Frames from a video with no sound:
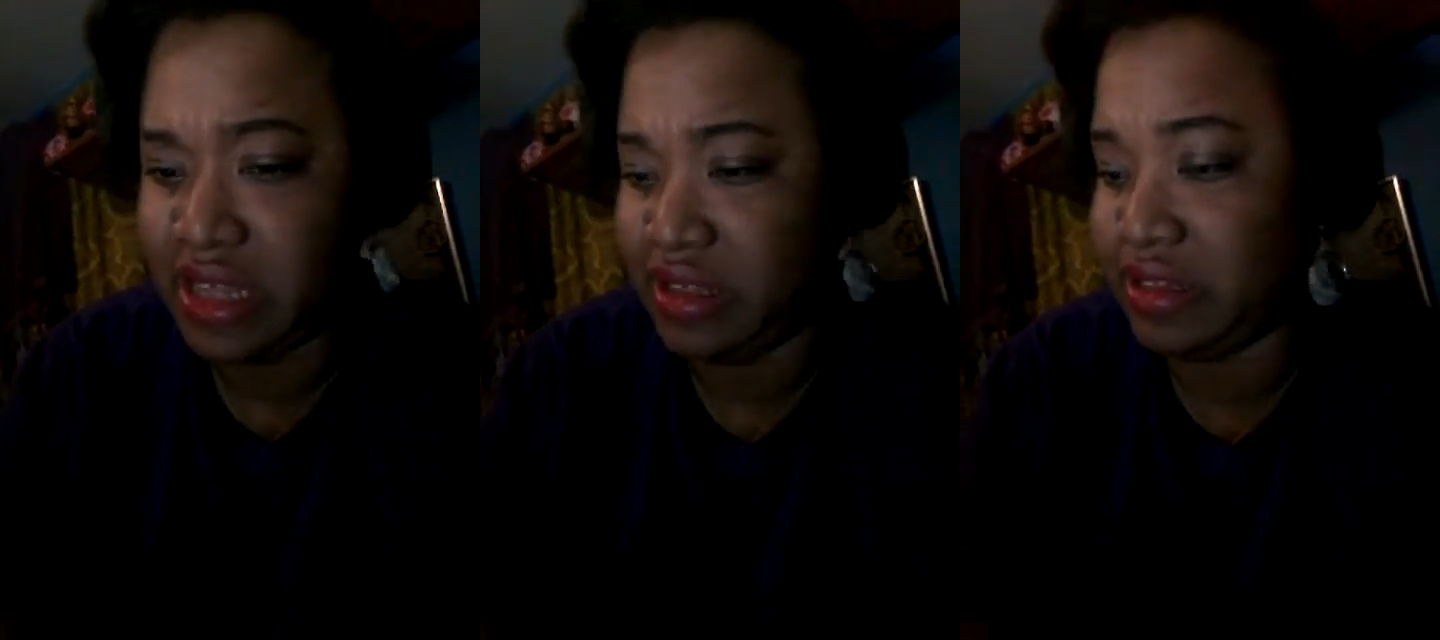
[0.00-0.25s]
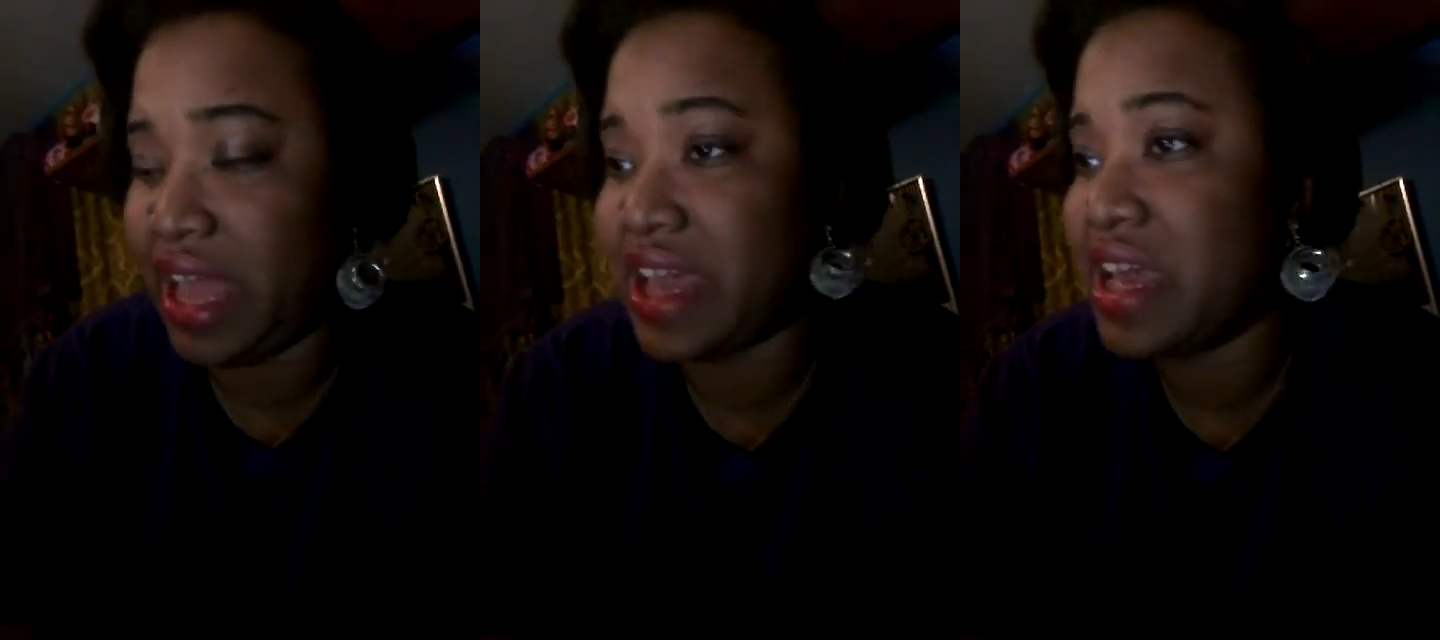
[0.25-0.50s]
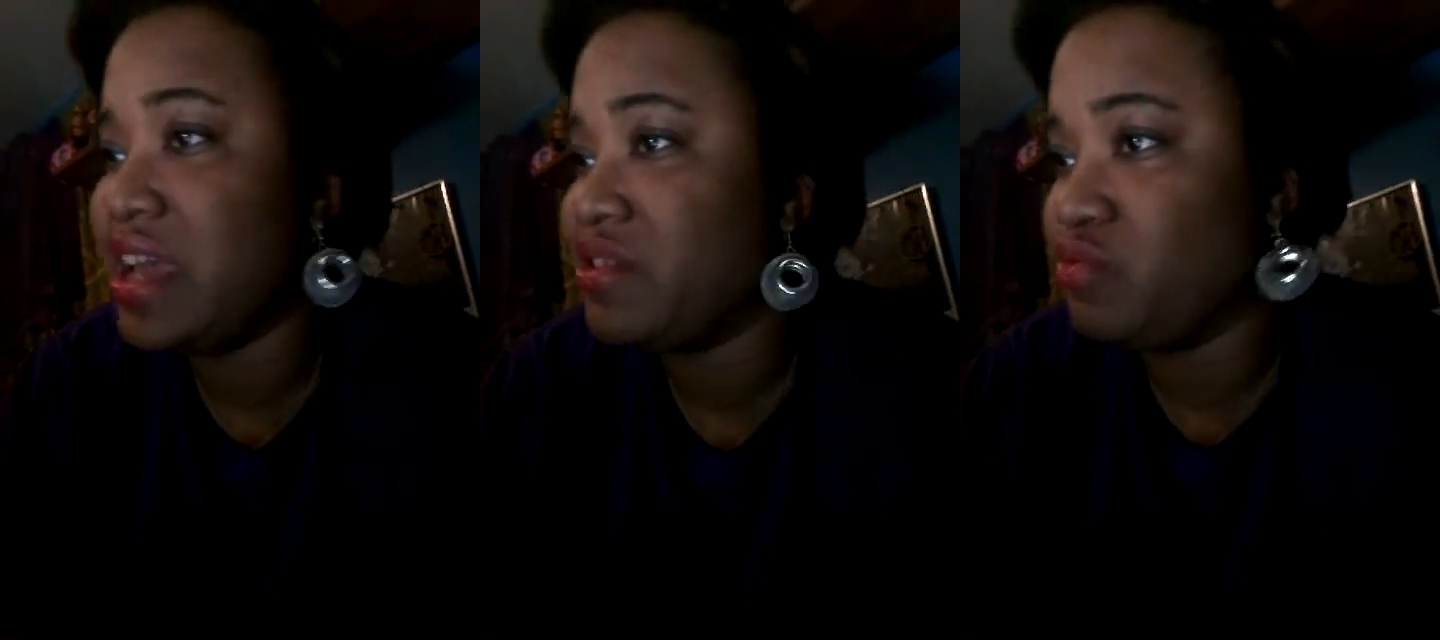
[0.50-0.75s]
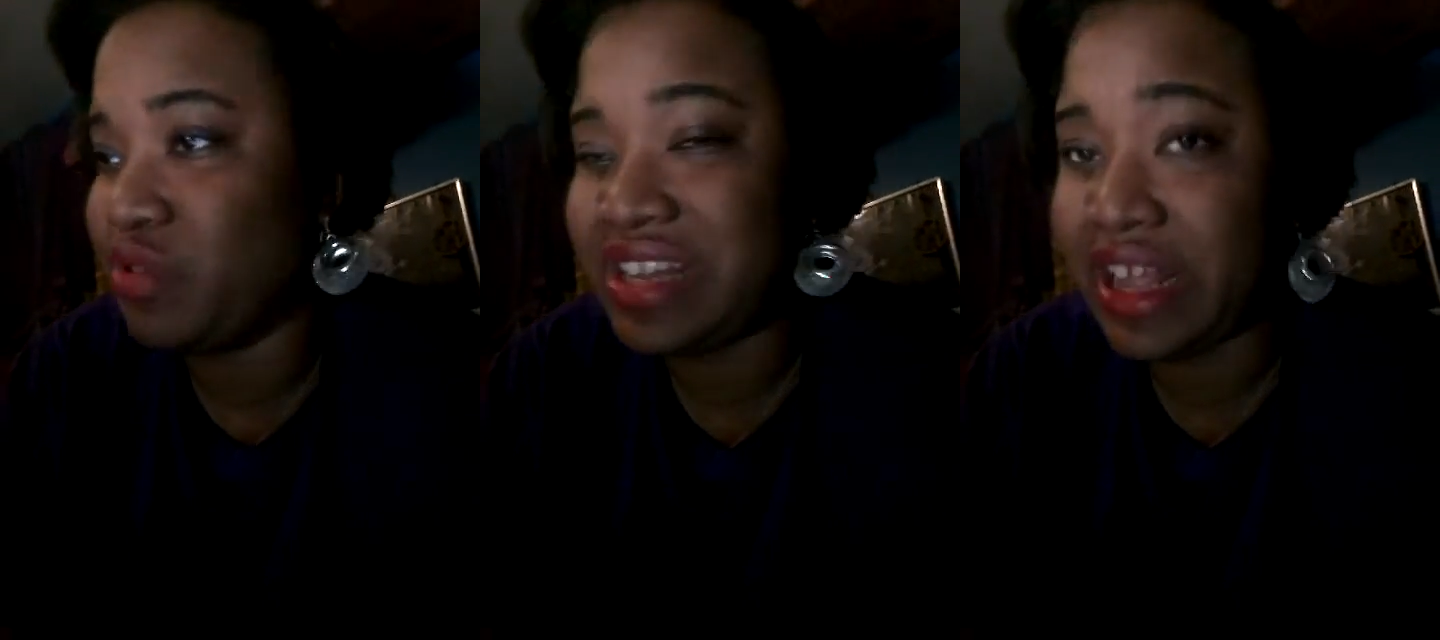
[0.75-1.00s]
Like,
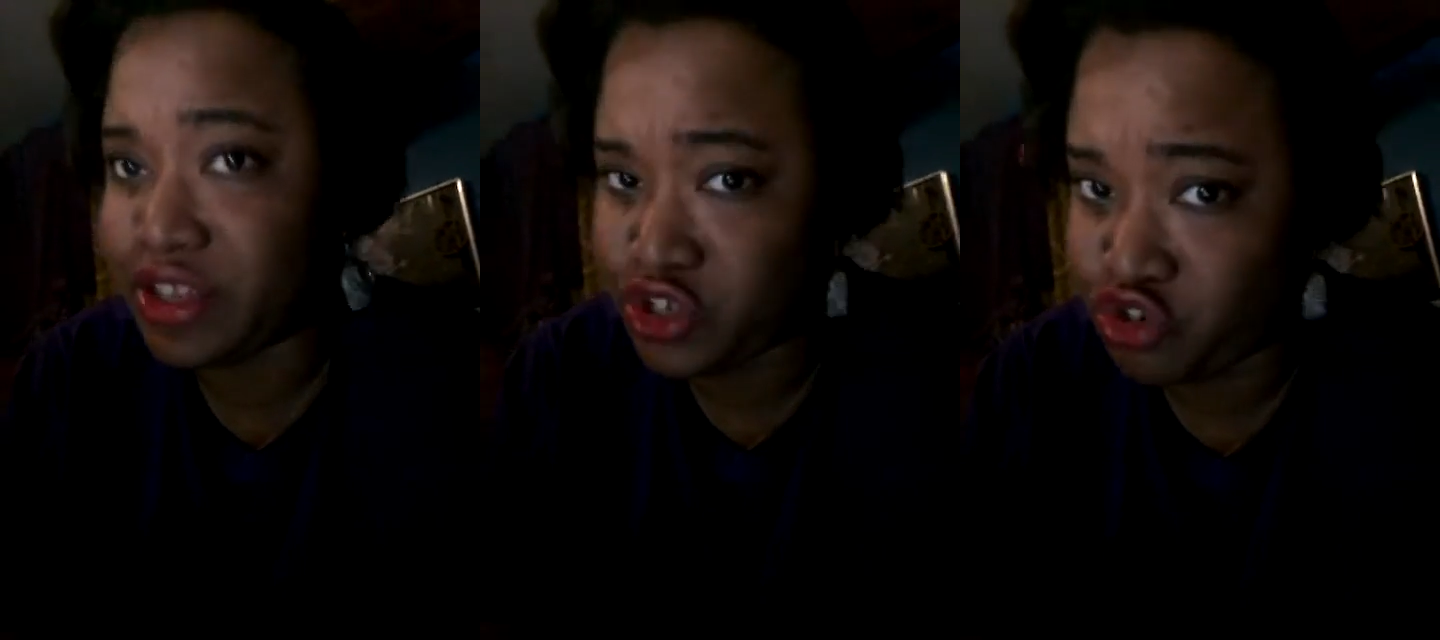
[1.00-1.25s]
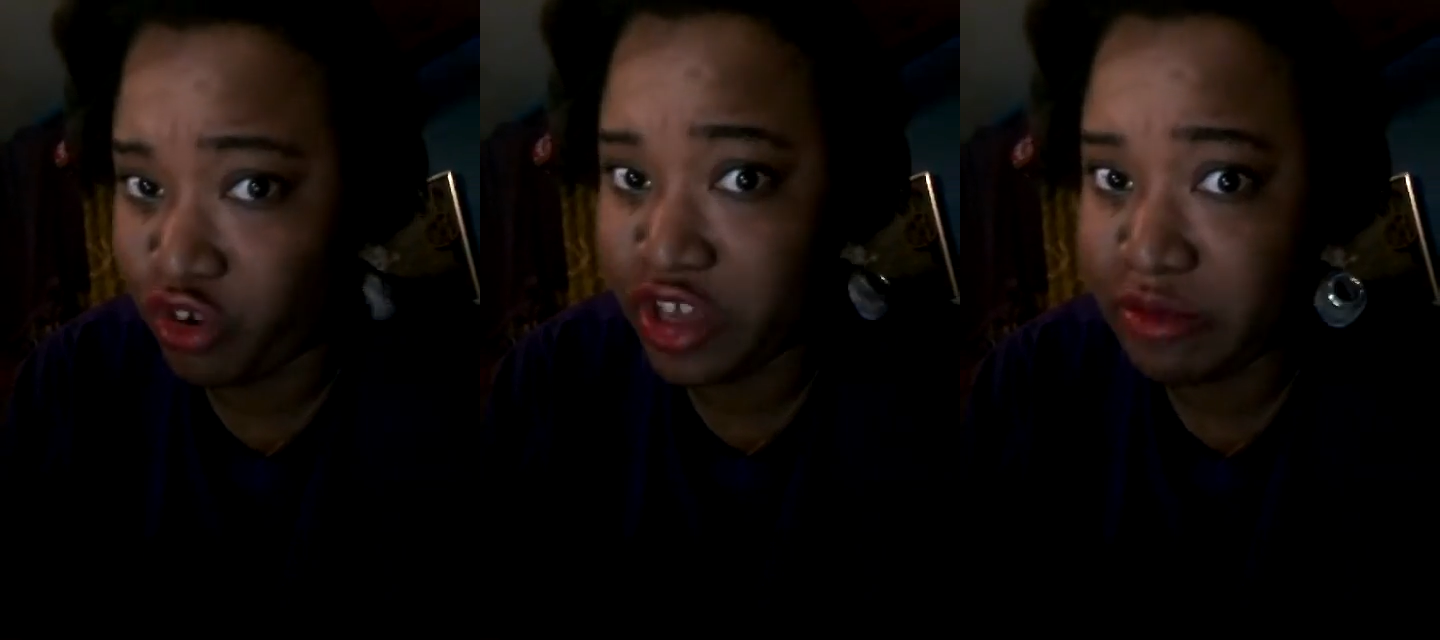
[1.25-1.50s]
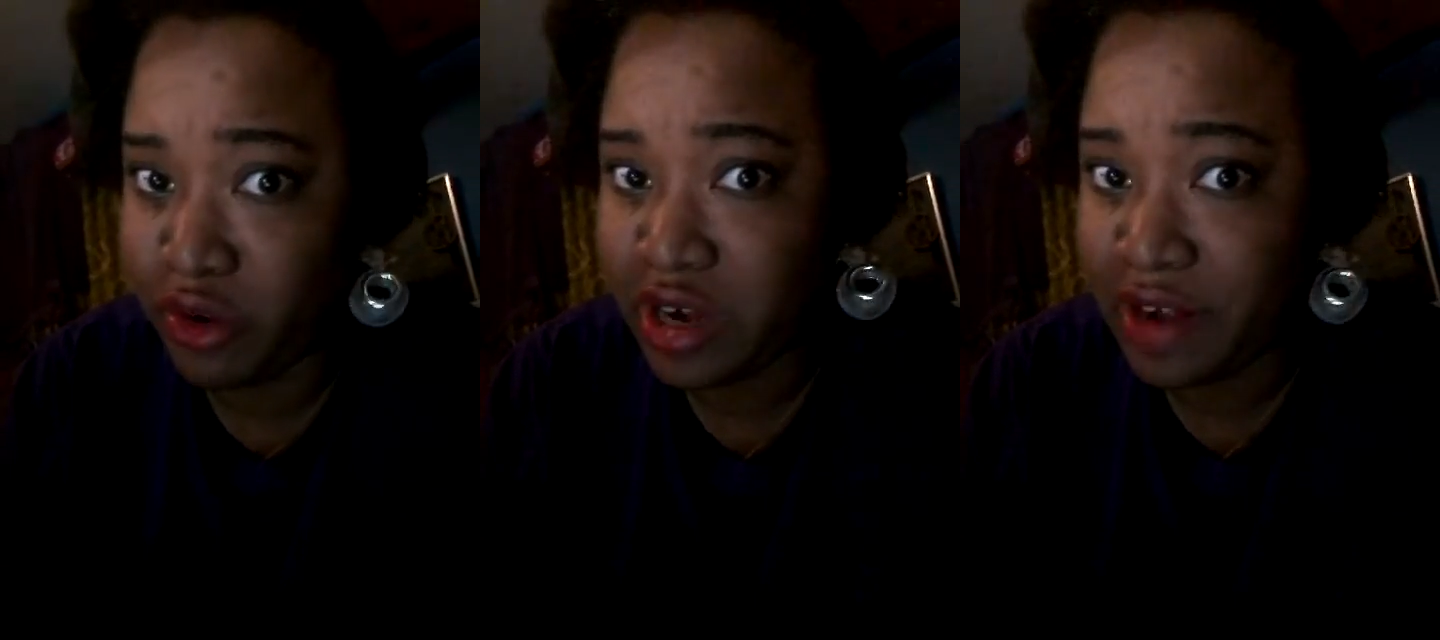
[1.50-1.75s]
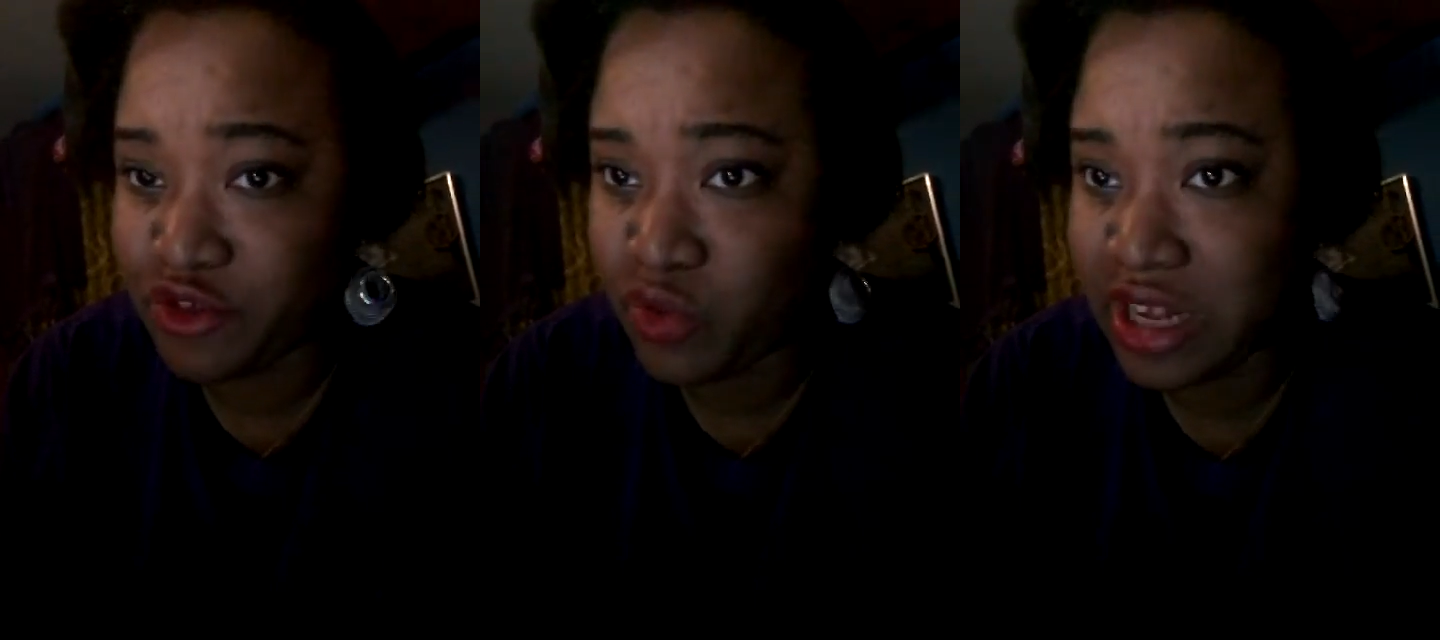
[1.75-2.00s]
wouldn't that destroy the boat
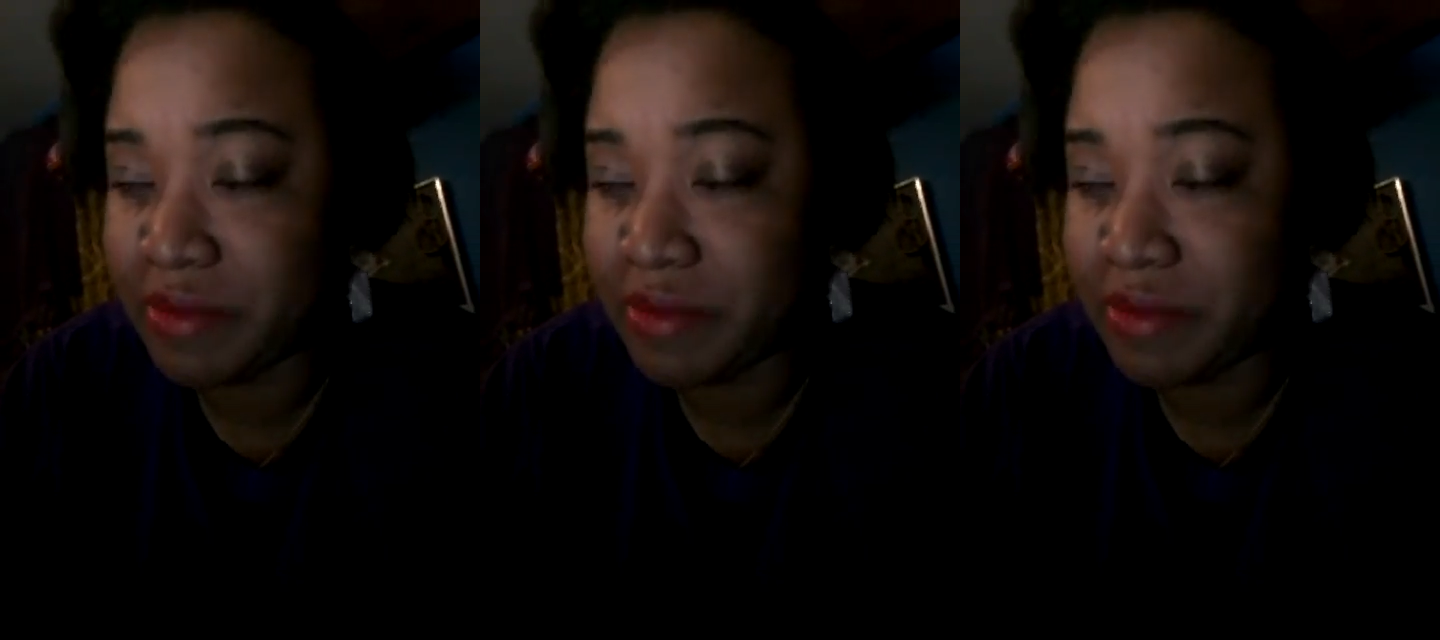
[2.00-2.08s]
after a while?